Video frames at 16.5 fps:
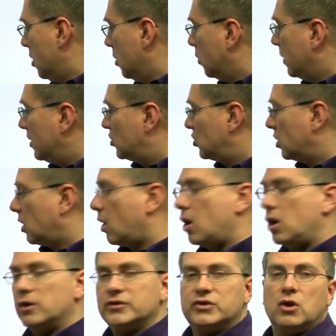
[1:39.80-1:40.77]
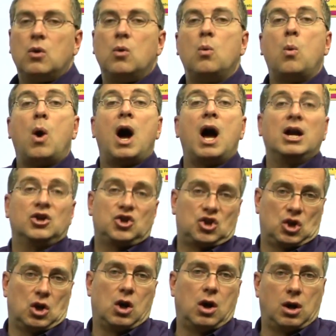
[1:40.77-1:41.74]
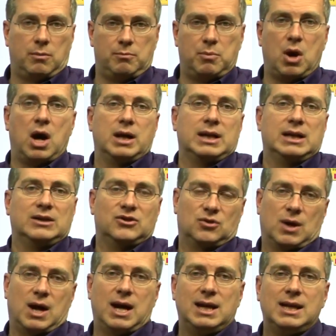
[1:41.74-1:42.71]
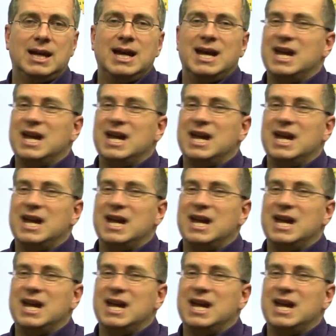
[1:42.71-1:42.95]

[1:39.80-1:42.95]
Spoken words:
We should also wash our bodies, right?